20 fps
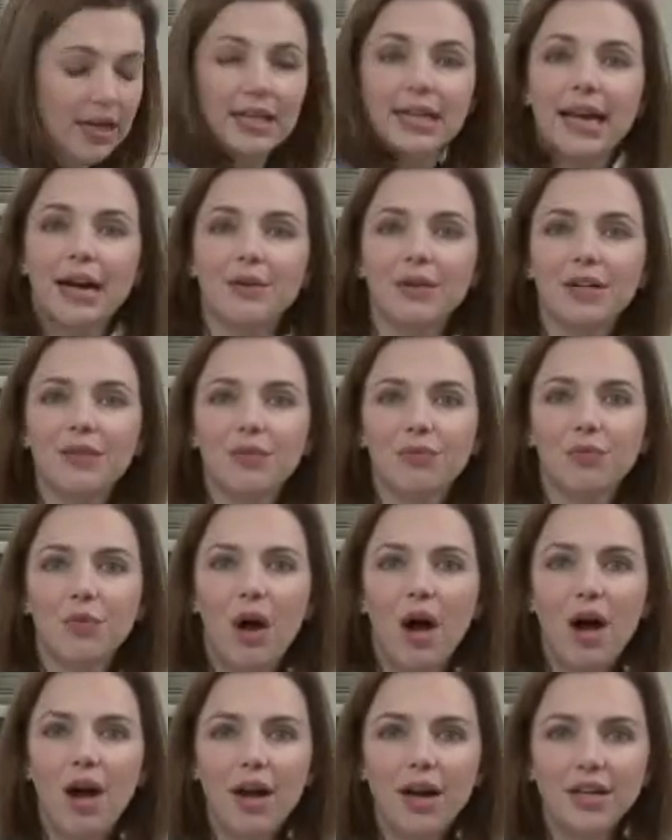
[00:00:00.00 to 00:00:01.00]
Now, if
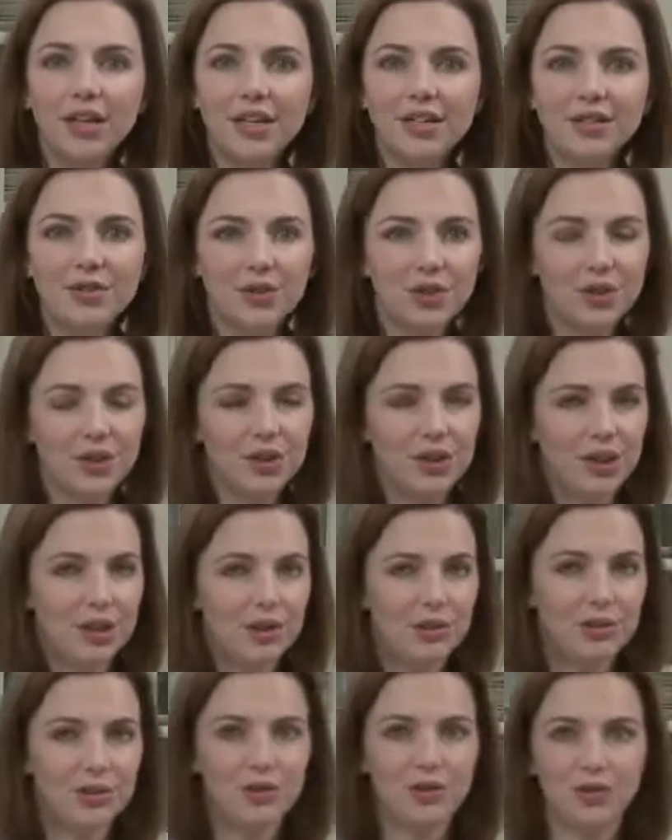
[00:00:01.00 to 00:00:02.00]
raw onions are a
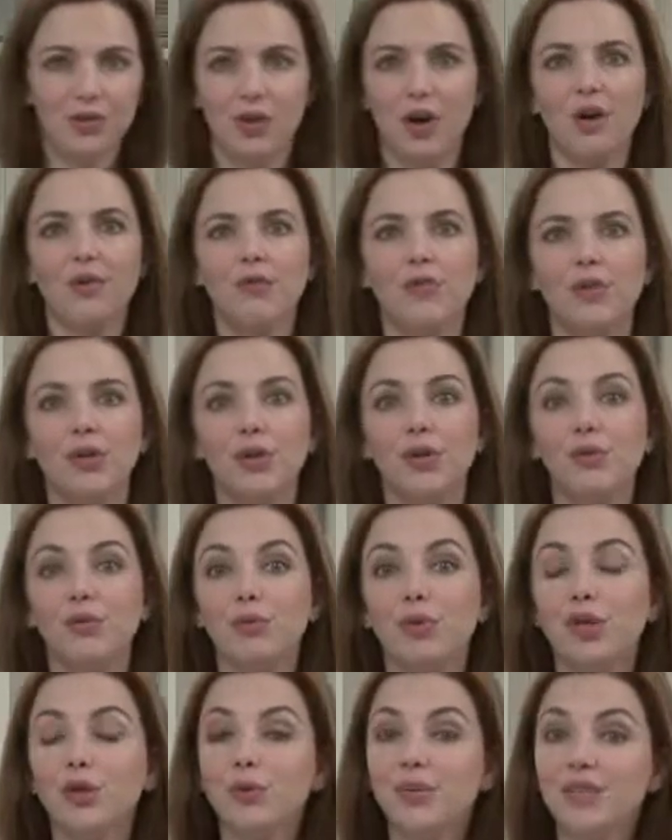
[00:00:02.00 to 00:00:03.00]
little too strong for
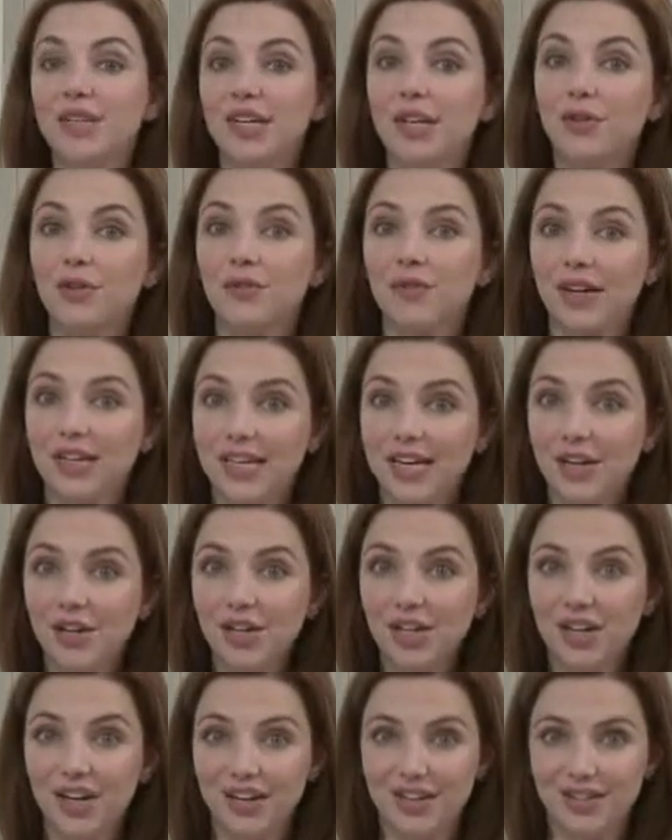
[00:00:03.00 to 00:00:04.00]
you, use either
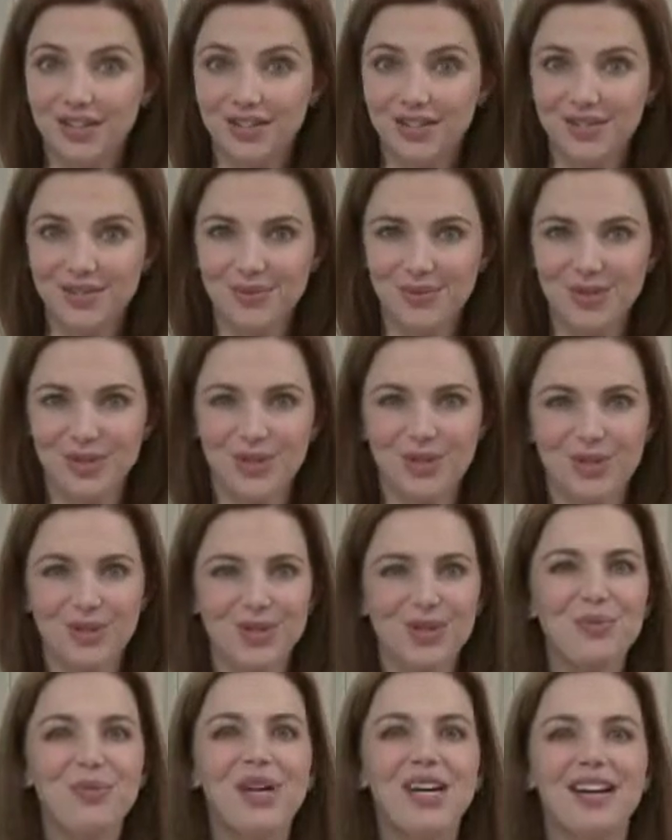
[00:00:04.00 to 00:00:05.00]
Vidalia onions, which are
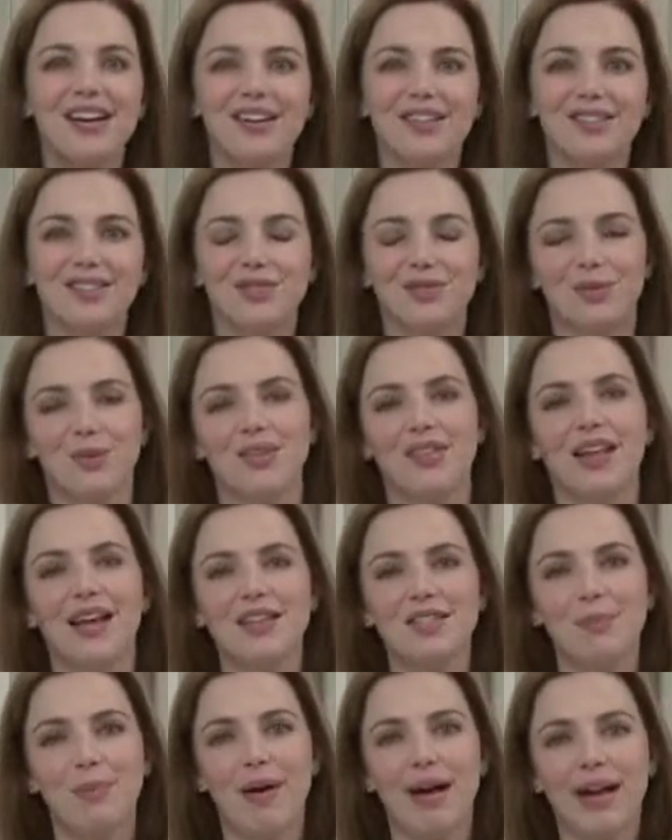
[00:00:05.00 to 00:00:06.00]
sweet onions with
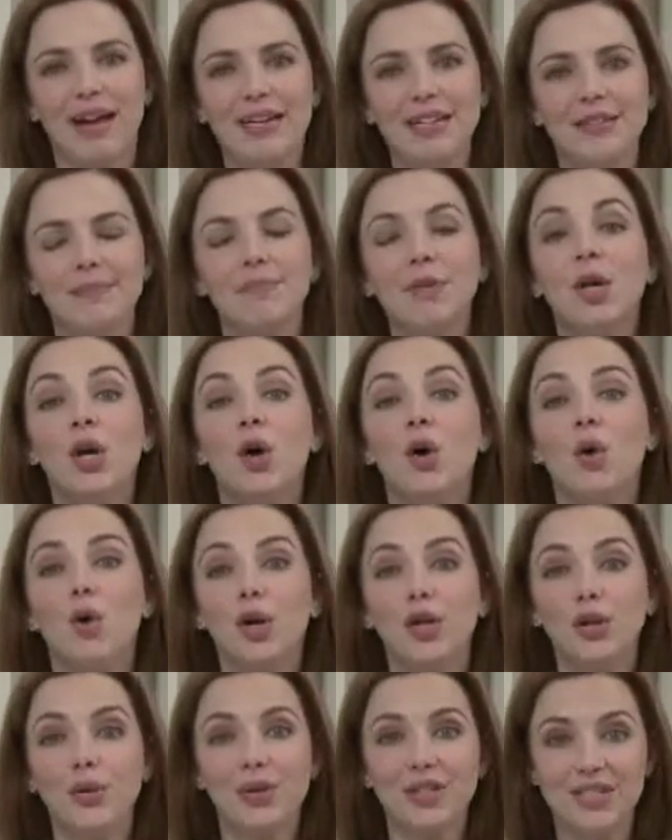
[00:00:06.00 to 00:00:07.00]
less bite,
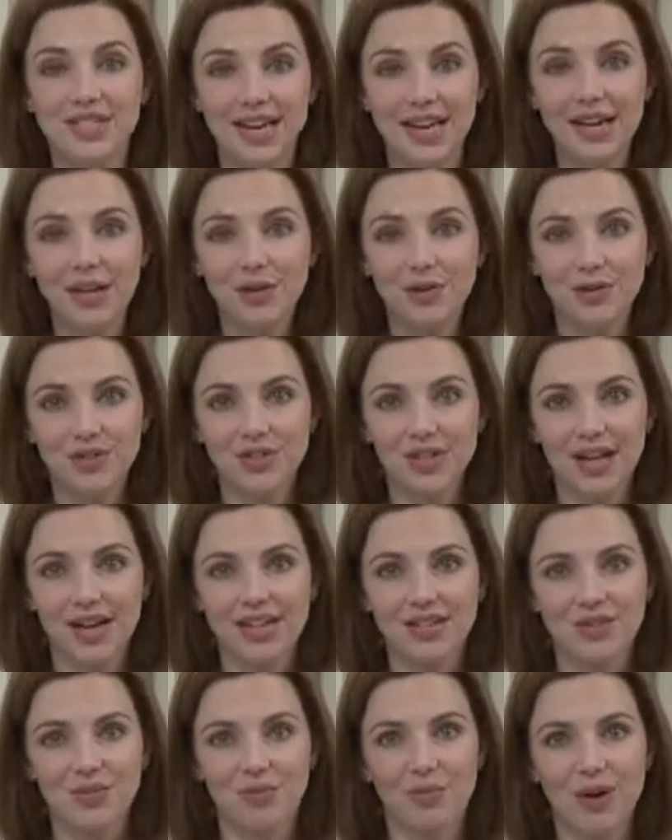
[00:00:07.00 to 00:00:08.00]
or you can take your
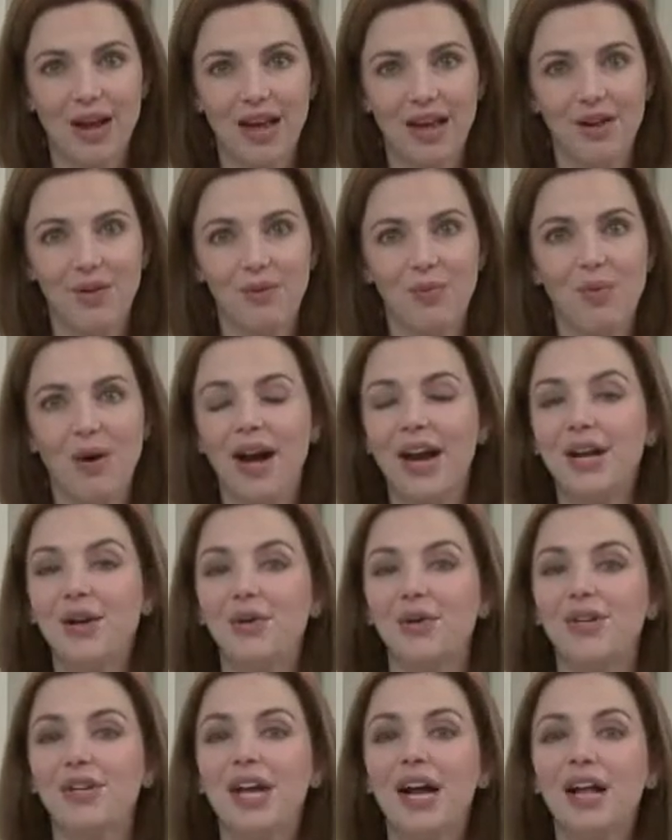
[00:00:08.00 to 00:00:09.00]
sliced red, white,
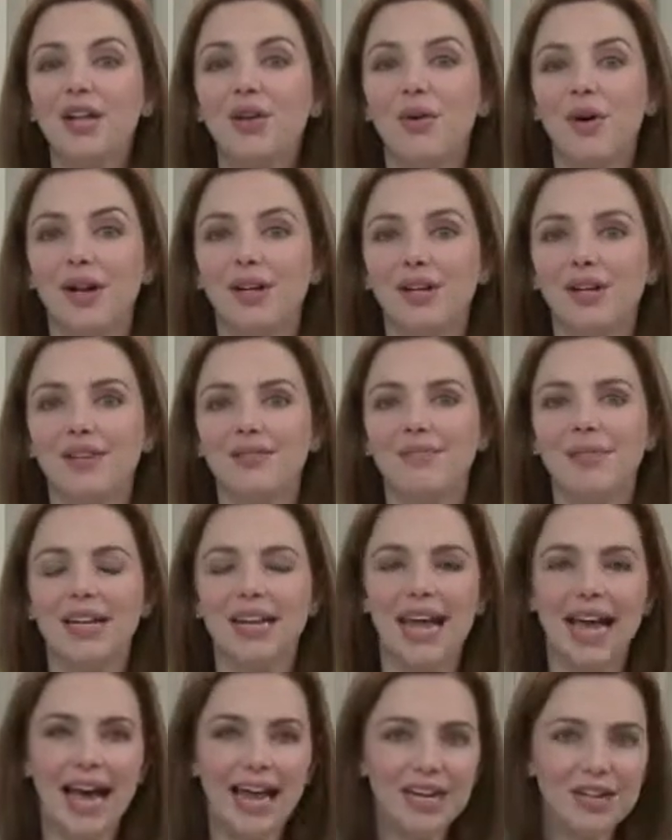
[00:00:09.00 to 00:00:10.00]
or yellow onion
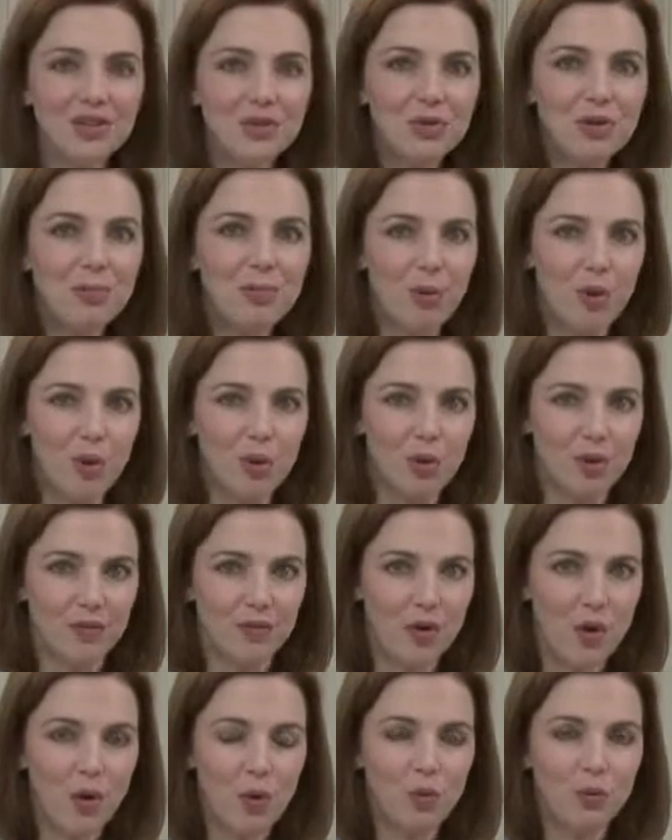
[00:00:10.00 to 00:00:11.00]
and add it to a bowl
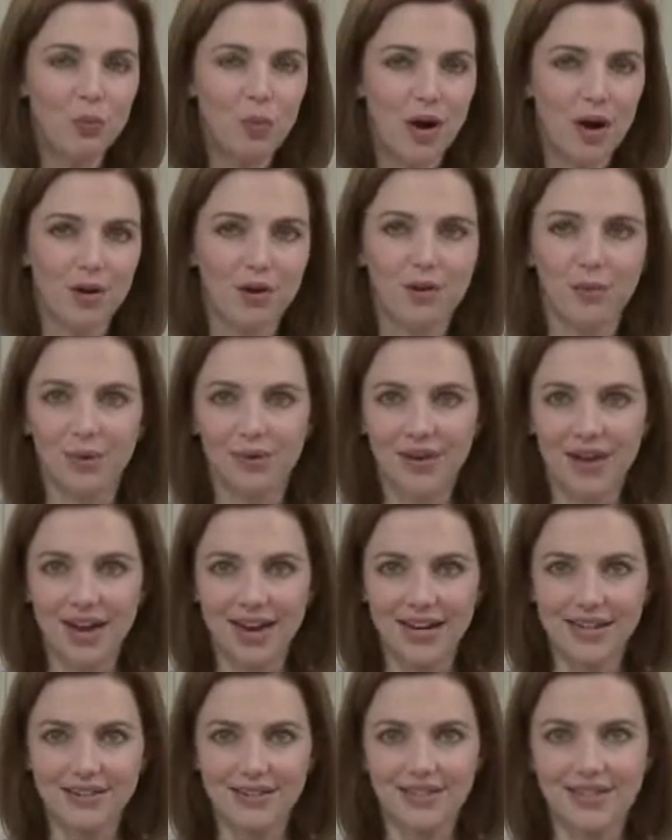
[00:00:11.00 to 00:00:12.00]
of cold water with
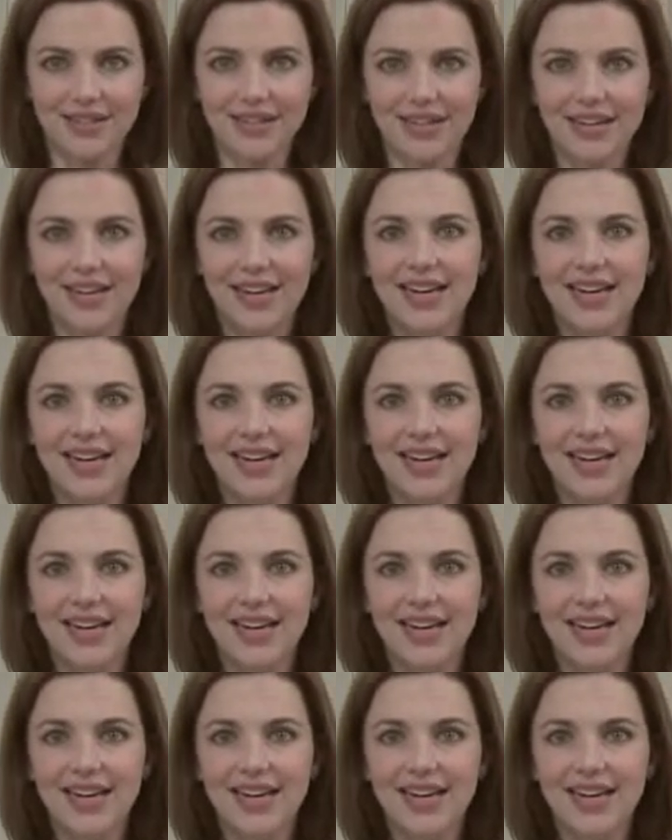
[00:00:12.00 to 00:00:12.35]
ice.